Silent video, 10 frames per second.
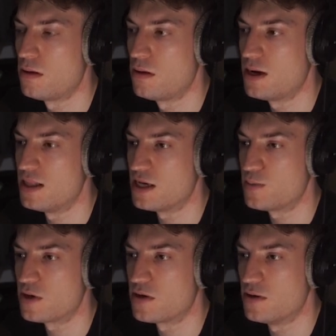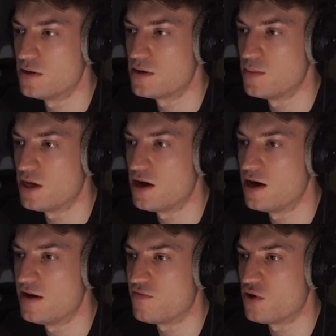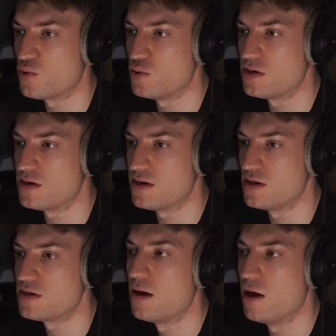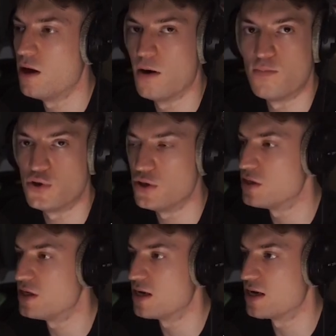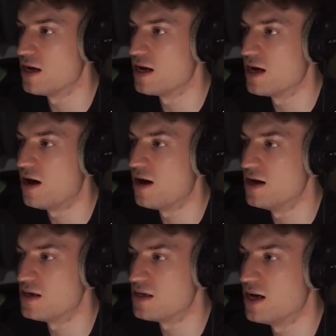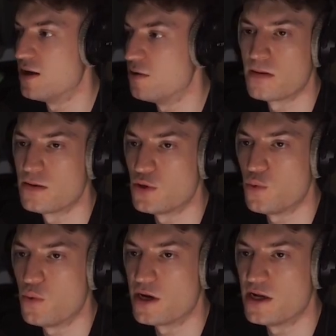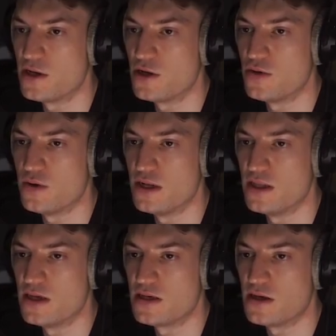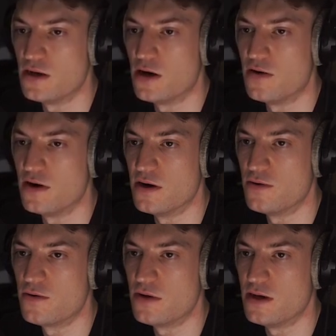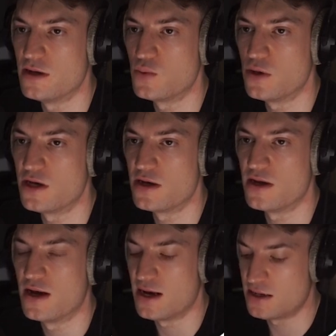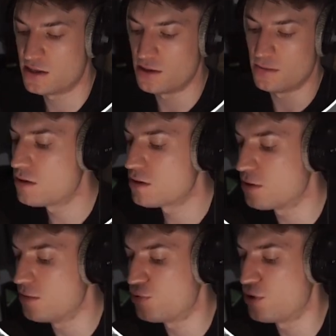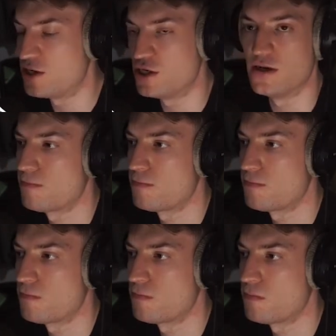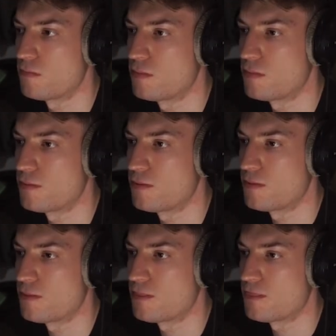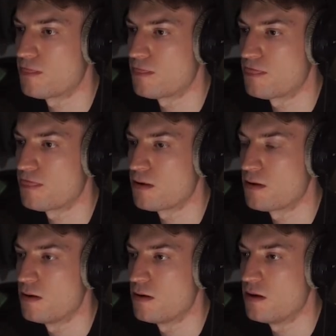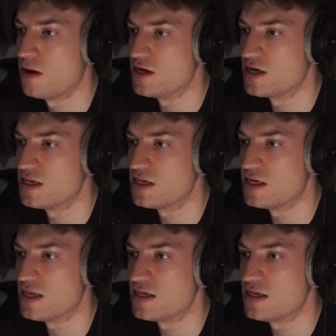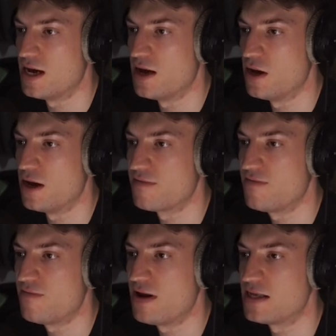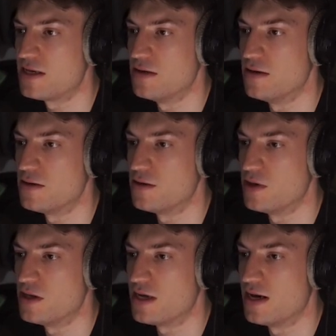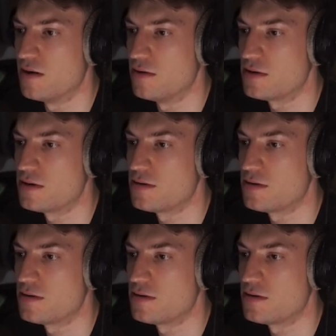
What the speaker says: And that's because some of the higher frequencies are producing a higher sound. So what we can do in this scenario is we can add some compression. And you can see that's now like flattened some of the sounds.